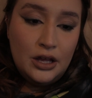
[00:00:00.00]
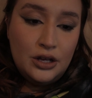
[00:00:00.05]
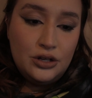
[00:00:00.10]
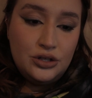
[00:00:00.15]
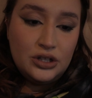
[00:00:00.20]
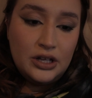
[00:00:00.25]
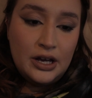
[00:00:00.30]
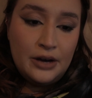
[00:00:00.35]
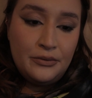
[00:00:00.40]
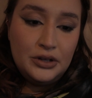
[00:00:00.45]

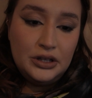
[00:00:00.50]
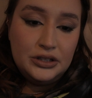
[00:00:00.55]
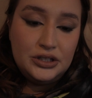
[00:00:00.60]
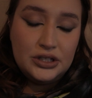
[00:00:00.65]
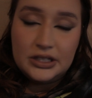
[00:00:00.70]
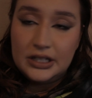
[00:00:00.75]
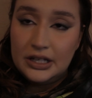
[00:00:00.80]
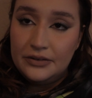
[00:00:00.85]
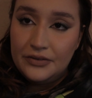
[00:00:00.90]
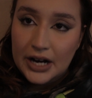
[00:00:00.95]
usually I would
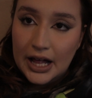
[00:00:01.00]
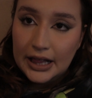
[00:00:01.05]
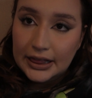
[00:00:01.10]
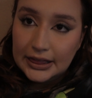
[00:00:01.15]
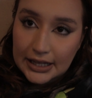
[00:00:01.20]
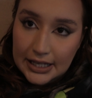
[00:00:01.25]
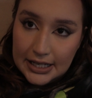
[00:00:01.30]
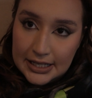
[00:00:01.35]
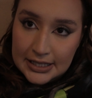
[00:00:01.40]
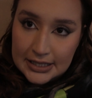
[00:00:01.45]
just leave it
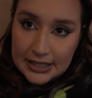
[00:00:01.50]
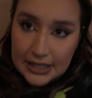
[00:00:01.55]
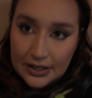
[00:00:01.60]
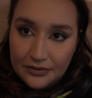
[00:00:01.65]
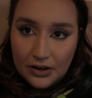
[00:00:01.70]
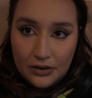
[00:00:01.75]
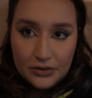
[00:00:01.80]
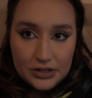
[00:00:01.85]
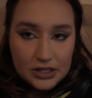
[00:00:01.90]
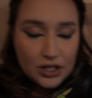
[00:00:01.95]
at this
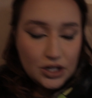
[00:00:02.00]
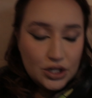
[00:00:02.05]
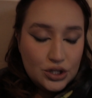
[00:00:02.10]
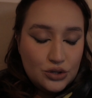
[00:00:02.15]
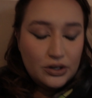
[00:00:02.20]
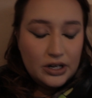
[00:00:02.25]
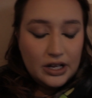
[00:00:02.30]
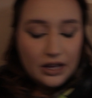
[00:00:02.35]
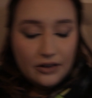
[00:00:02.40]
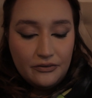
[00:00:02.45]
if I wasn't going
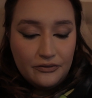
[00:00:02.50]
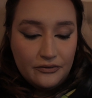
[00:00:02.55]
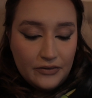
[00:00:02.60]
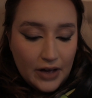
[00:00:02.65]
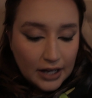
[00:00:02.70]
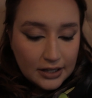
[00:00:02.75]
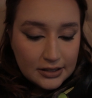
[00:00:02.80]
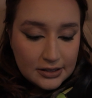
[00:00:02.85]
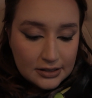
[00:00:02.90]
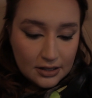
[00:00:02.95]
to do any
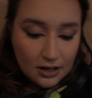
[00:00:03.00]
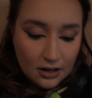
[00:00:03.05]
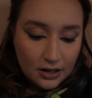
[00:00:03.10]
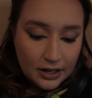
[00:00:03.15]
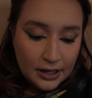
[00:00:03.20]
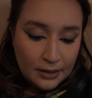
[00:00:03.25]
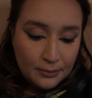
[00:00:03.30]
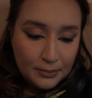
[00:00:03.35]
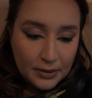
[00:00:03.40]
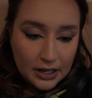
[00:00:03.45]
effects on it,